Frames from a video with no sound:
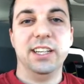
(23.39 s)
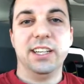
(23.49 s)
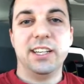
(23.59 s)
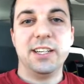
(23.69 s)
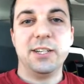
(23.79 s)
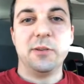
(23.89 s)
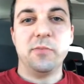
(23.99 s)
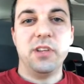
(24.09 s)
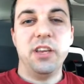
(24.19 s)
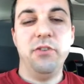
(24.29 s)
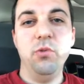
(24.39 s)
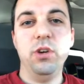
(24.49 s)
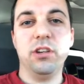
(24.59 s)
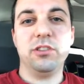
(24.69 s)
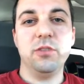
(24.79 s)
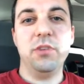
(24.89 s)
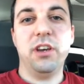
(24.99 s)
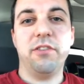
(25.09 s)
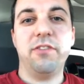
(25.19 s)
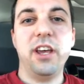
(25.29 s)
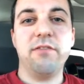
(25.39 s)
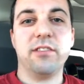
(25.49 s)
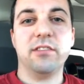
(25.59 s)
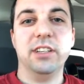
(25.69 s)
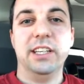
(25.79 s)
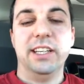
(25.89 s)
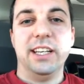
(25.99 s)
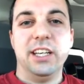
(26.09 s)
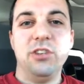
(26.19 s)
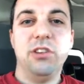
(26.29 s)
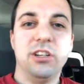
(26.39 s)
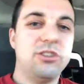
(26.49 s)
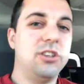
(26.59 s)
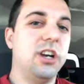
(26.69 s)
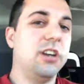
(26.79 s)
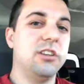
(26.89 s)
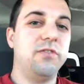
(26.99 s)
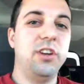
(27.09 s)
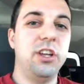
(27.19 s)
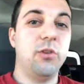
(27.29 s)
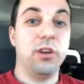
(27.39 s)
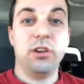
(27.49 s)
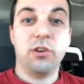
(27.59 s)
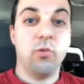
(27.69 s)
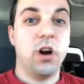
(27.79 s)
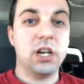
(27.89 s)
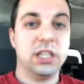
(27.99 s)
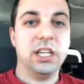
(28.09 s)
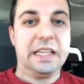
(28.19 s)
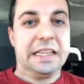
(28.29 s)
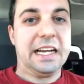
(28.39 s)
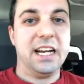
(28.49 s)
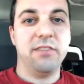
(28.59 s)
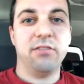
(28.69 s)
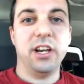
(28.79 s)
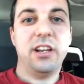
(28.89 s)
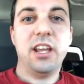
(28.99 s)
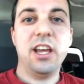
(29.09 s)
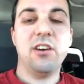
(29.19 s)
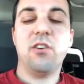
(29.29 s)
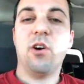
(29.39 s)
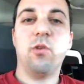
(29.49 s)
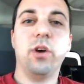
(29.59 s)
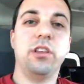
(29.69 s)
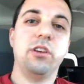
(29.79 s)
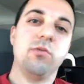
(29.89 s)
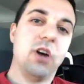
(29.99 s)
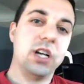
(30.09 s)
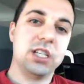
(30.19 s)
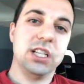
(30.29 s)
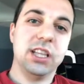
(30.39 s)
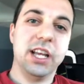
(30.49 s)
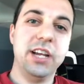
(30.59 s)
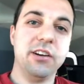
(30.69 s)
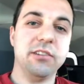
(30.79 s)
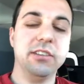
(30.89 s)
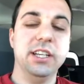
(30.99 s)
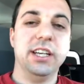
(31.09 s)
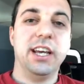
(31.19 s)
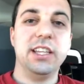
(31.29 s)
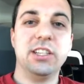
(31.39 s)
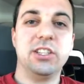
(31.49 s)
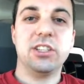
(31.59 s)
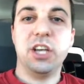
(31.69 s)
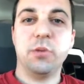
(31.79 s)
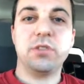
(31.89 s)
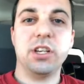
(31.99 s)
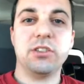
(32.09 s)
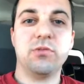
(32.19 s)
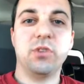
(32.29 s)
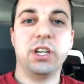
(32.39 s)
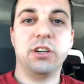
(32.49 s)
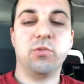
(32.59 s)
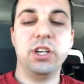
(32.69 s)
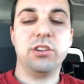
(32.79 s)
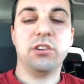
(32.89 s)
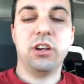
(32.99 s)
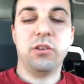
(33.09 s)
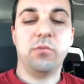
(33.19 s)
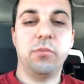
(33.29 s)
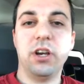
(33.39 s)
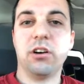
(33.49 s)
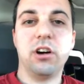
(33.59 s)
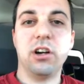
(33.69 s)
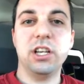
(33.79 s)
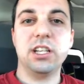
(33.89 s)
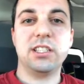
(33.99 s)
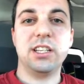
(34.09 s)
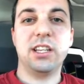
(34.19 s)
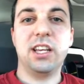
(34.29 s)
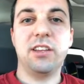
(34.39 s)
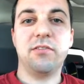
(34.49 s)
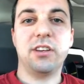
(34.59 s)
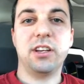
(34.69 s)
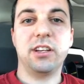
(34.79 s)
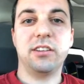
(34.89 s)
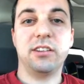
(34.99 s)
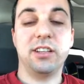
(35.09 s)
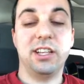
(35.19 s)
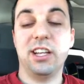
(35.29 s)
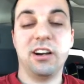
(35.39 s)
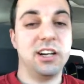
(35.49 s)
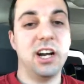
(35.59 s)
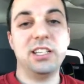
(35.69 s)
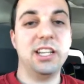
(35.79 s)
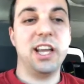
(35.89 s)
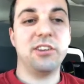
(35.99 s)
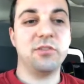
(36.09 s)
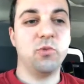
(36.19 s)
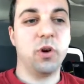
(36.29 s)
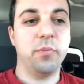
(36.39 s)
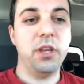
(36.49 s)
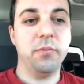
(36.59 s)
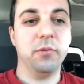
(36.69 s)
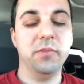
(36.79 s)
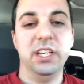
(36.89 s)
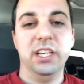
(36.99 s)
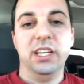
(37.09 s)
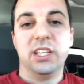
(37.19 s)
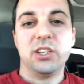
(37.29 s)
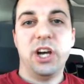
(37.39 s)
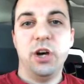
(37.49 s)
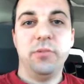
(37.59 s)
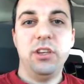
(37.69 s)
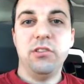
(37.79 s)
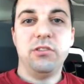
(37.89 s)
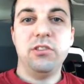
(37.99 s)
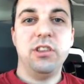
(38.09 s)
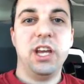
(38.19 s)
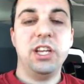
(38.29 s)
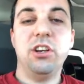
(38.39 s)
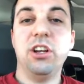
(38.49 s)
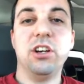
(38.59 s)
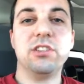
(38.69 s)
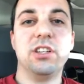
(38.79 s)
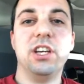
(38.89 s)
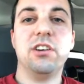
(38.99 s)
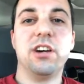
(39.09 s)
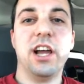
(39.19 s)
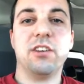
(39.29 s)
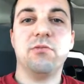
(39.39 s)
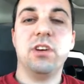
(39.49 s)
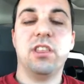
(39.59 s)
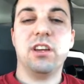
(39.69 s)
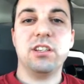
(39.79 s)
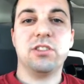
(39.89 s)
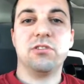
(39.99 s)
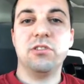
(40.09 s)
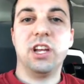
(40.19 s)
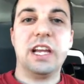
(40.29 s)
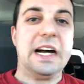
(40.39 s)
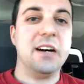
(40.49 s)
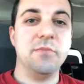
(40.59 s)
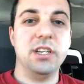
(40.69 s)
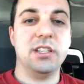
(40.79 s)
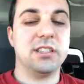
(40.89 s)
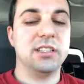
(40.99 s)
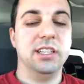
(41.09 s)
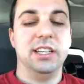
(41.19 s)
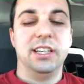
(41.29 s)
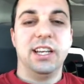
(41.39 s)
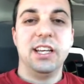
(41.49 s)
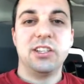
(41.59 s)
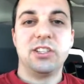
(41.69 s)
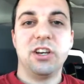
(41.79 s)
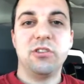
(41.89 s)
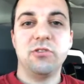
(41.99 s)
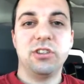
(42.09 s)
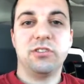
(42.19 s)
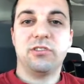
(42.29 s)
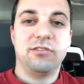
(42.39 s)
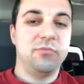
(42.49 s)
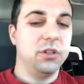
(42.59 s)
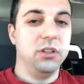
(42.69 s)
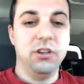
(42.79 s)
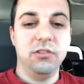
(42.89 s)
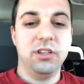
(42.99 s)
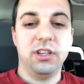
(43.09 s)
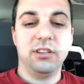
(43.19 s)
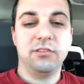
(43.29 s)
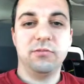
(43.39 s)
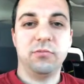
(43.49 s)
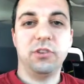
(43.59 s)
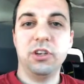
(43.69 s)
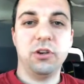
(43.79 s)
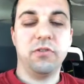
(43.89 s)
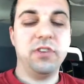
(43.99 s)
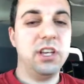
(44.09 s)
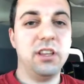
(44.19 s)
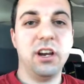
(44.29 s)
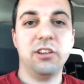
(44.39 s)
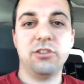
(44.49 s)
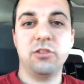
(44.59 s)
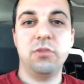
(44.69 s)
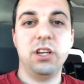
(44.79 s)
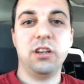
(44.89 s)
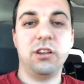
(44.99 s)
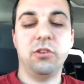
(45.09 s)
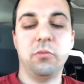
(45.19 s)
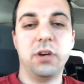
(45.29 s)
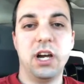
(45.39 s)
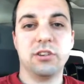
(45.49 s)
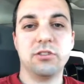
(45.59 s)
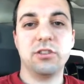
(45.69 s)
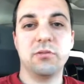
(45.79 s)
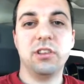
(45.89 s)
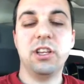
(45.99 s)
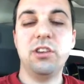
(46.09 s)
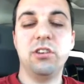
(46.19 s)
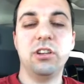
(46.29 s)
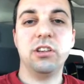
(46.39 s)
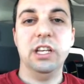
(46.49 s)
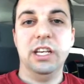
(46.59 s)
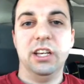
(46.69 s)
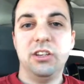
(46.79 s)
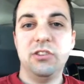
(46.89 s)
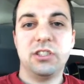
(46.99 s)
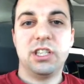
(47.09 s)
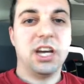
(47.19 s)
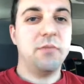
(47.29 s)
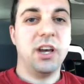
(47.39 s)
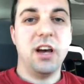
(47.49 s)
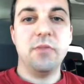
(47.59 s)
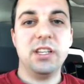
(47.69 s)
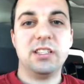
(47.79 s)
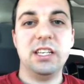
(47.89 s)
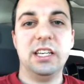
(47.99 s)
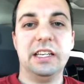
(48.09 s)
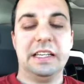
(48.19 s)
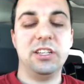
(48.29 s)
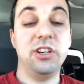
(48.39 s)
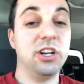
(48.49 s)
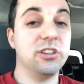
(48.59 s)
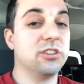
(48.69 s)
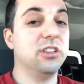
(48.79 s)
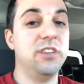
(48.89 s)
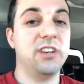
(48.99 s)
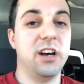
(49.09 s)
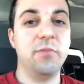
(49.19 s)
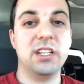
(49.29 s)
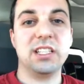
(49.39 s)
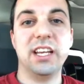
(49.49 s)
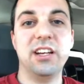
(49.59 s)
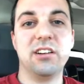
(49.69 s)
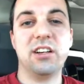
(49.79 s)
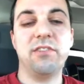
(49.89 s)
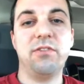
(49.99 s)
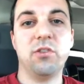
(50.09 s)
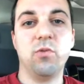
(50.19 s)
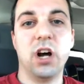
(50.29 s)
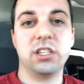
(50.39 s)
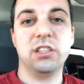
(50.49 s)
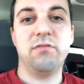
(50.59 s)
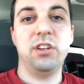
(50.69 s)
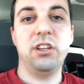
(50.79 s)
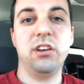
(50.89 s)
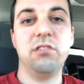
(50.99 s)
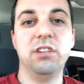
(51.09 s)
If you will, do me a favor. You can share this video whether you're watching it live right now or whether you watch it later. And this just helps us reach a bigger audience and get our content out to more people. So I hope that you'll do that. You can also interact with us through the comments. And so just below your feed there should be a little box or something that you can use to type comments in. You can also leave comments later if you're watching the video